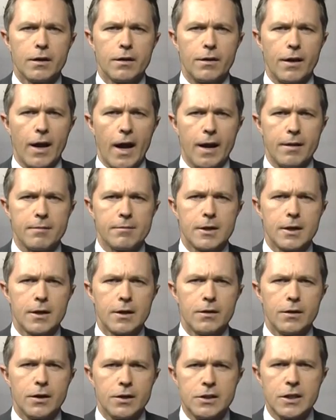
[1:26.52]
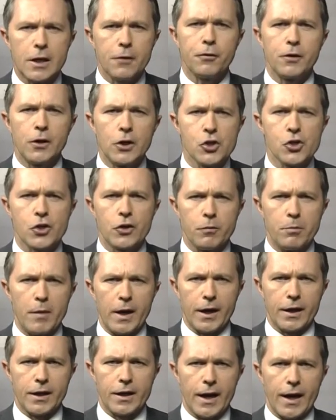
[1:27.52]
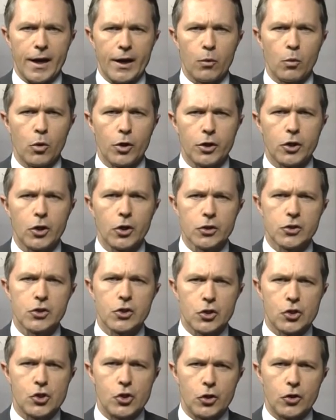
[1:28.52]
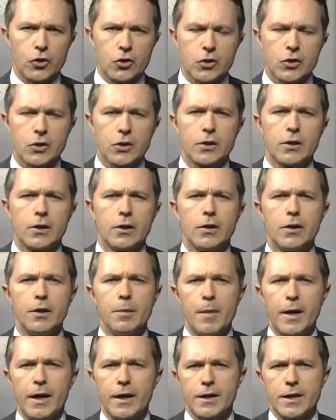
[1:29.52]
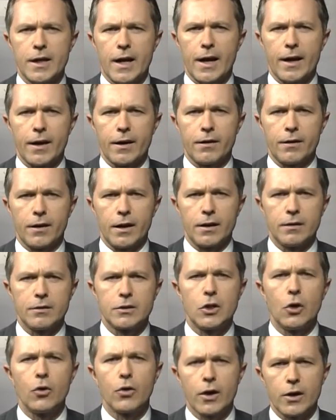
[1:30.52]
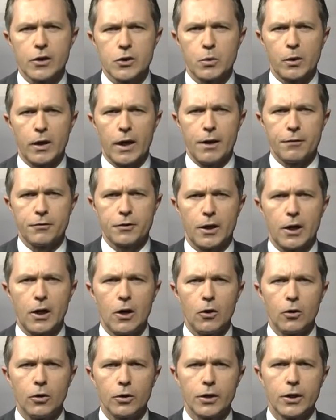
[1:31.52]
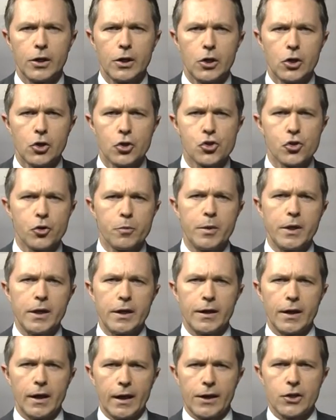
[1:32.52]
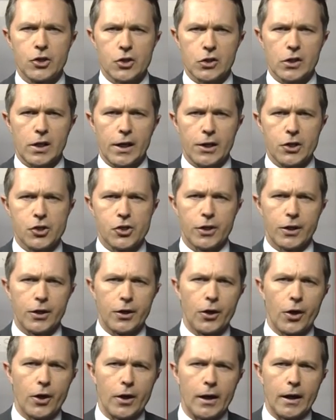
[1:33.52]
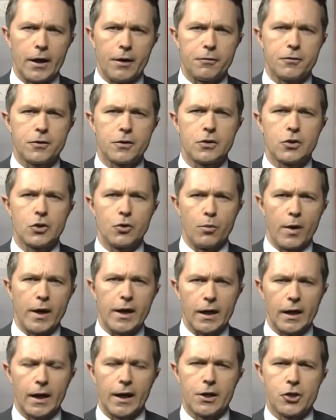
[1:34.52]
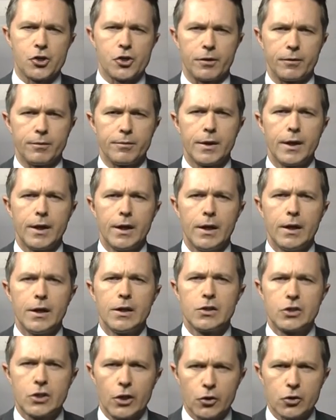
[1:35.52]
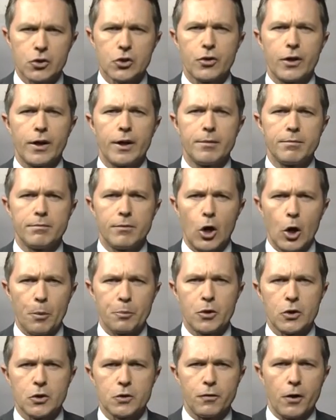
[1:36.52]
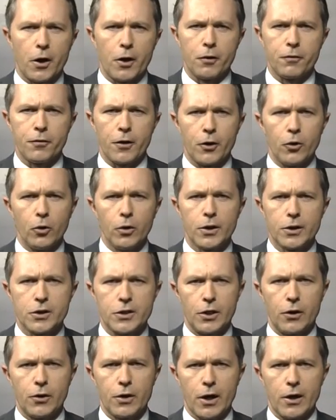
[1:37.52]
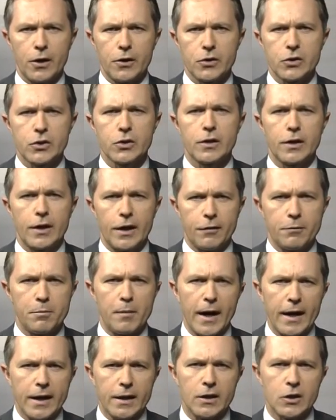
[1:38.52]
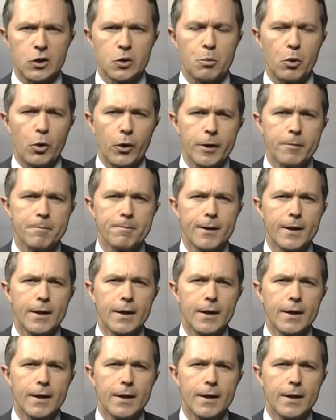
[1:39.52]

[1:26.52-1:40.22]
that the definition of metadata, what constitutes the metadata that telcos will have to hold, should be in the legislation and not left to regulation. Telstra, Optus, Vodafone, all the telcos have made this point.